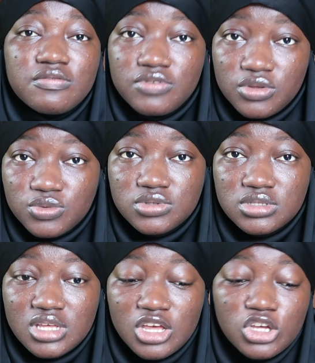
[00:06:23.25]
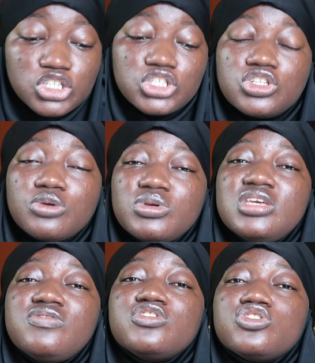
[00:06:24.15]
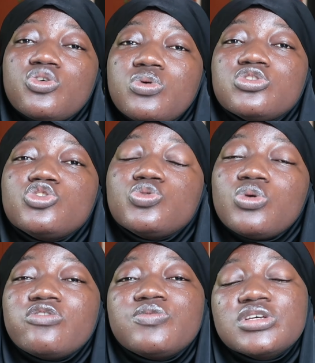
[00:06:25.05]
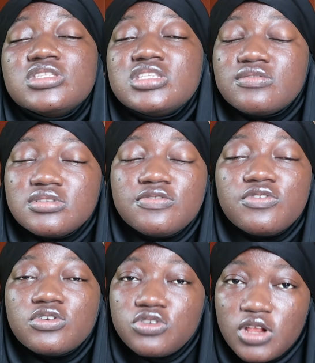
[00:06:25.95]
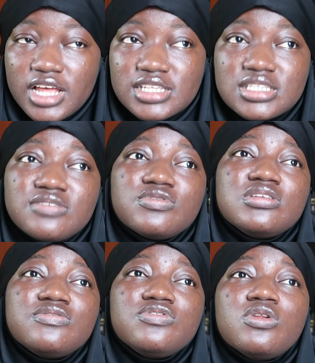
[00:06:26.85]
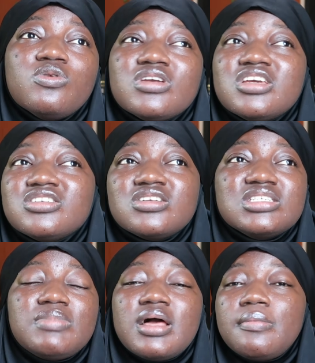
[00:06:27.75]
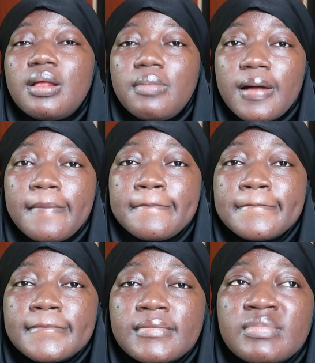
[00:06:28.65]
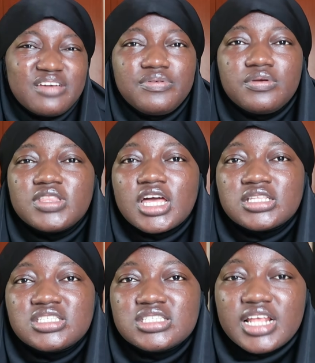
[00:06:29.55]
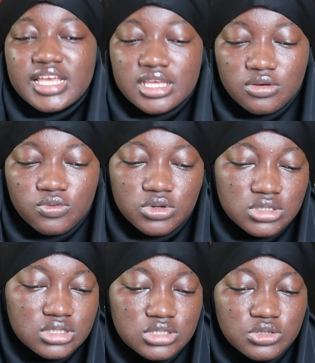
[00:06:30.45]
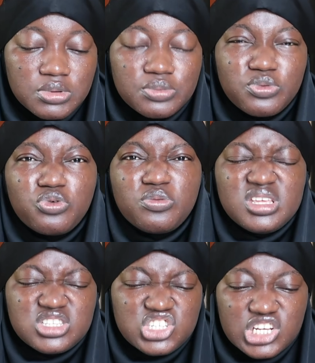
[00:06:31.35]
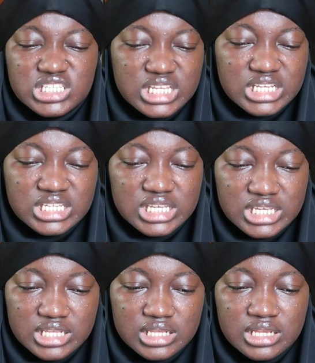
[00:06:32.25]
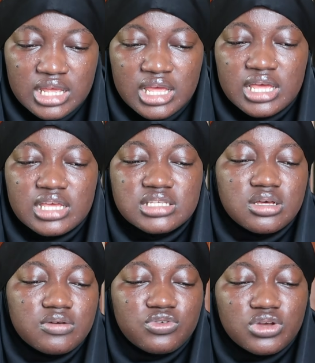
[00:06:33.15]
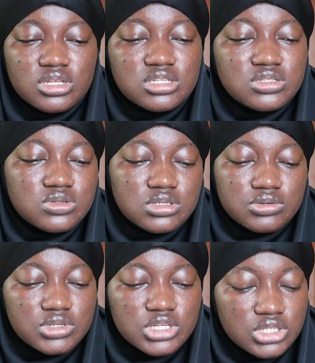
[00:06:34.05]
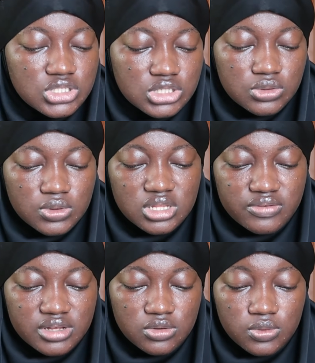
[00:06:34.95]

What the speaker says: views should not be giving someone $12.74, even if your location is blah blah blah. And I feel that is like what you people will be interested in, instead of going into the reach, the whatever,